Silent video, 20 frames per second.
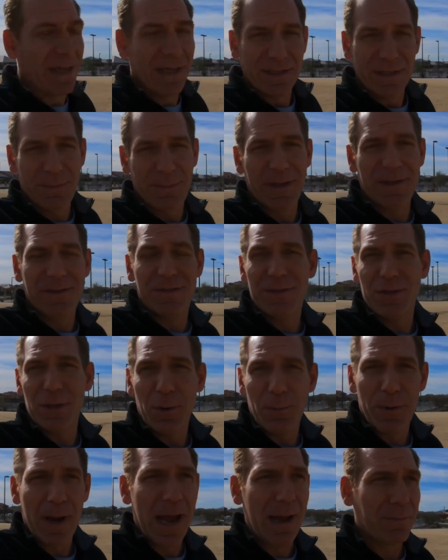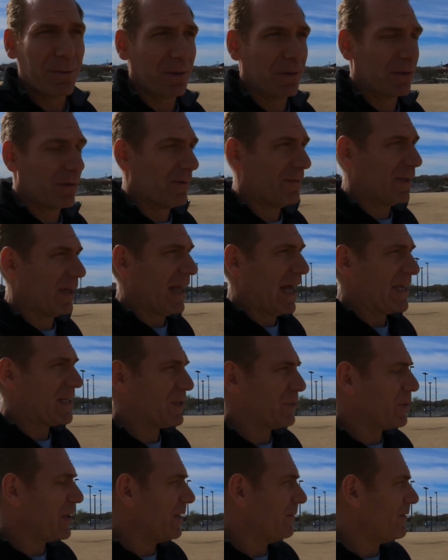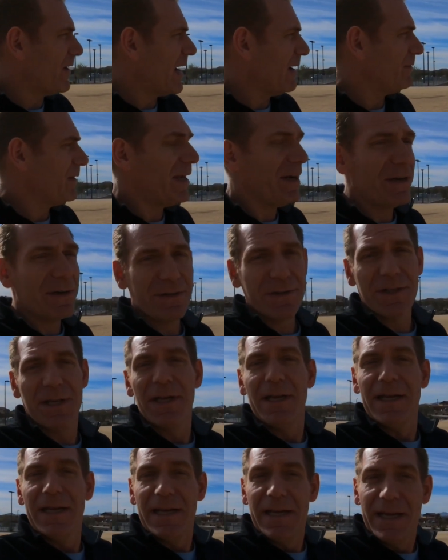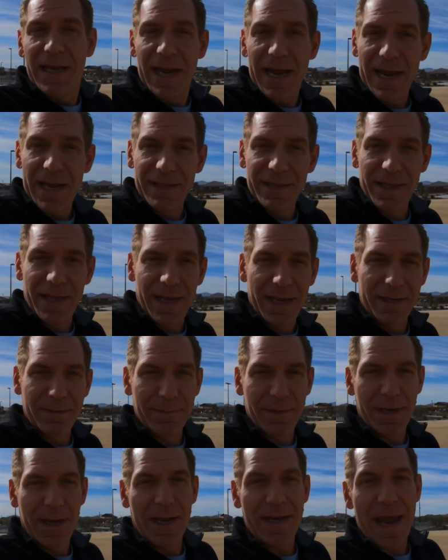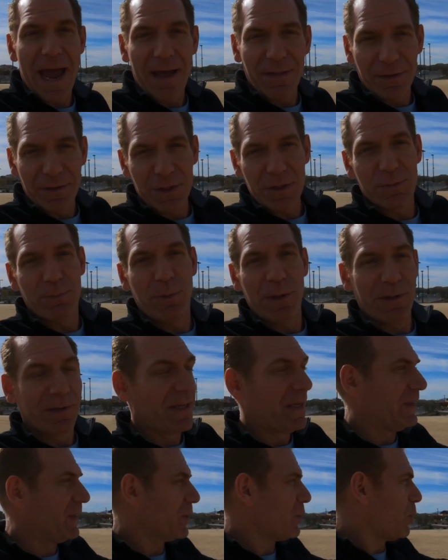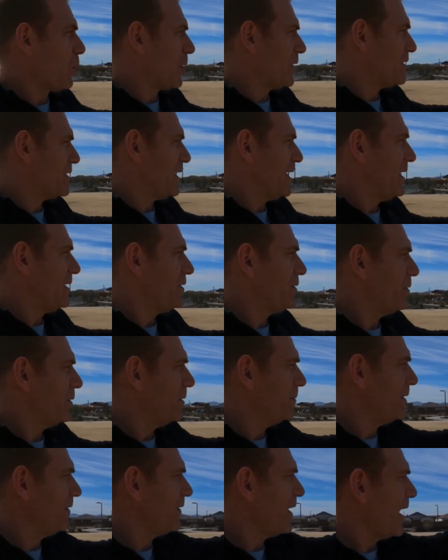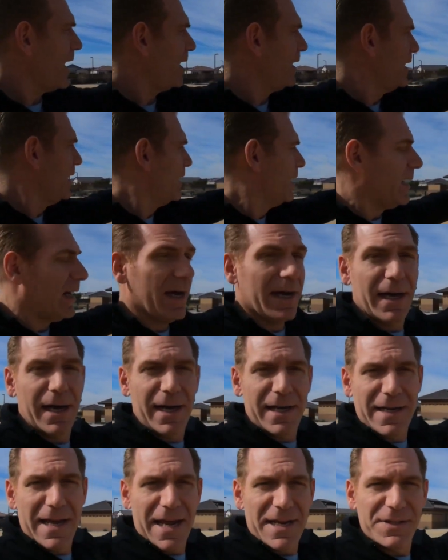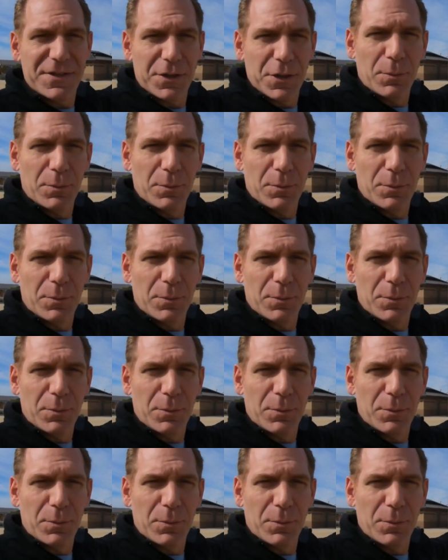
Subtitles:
It's been so popular over the last 3 to 5 years, and now they're just building the courts into them. You've got a nice little